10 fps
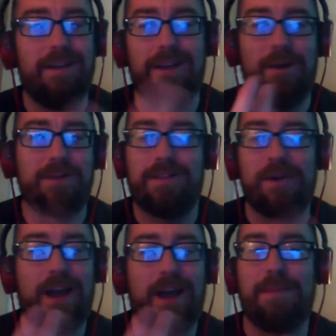or,
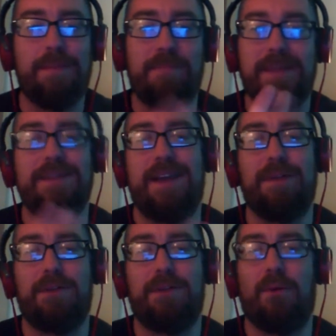you know, they're not going to
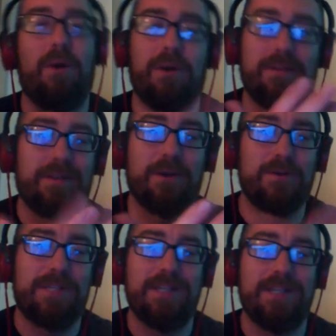be beaten down the
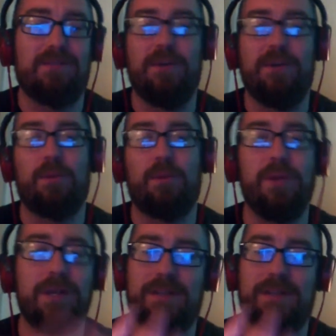door to go see this film.